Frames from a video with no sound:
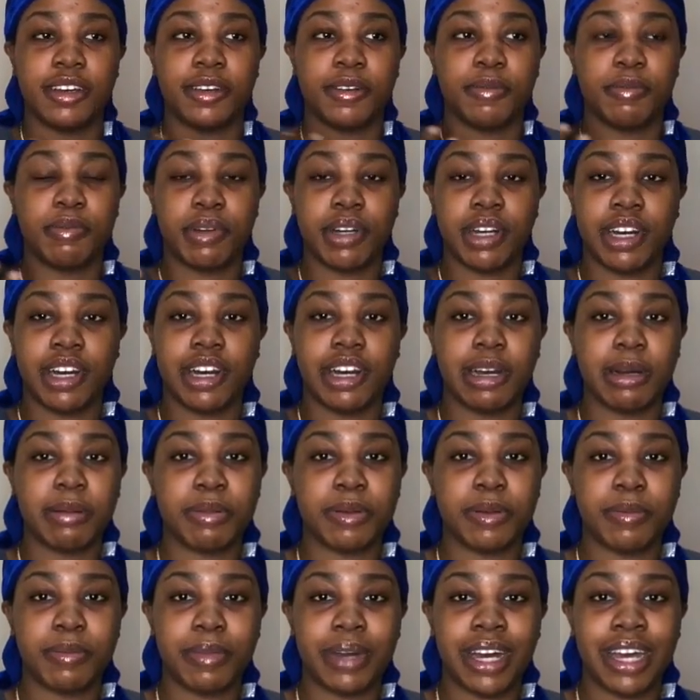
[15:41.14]
put up
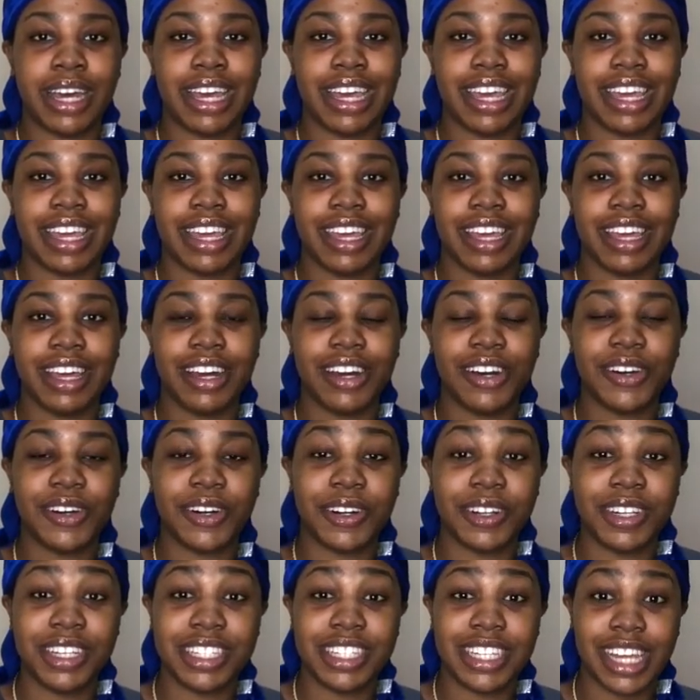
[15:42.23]
my
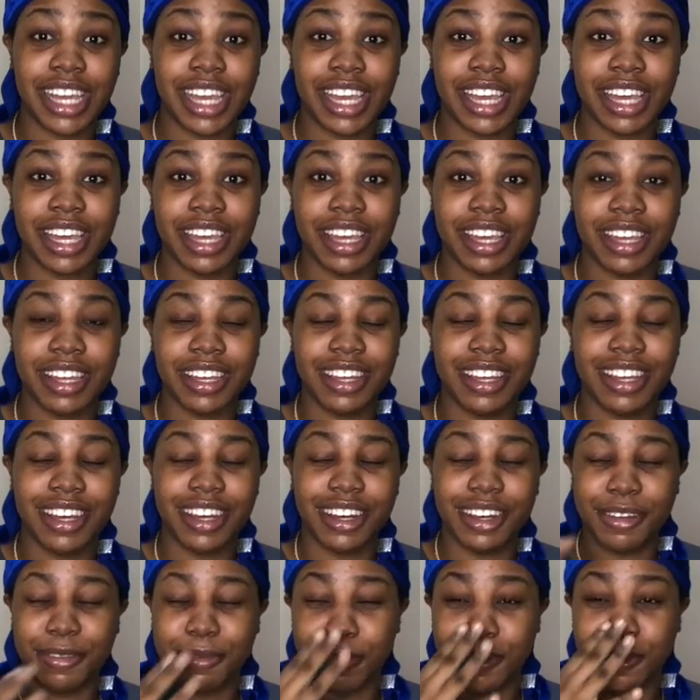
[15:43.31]
holiday
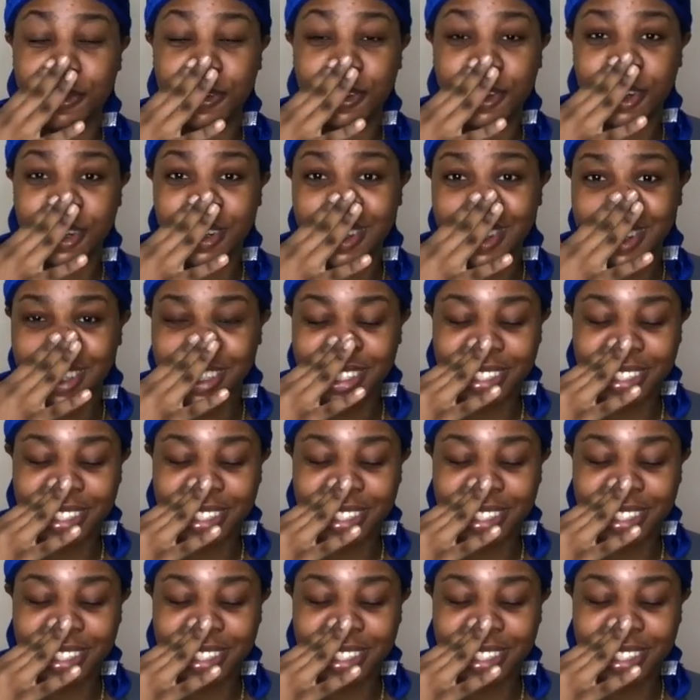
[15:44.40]
vlog.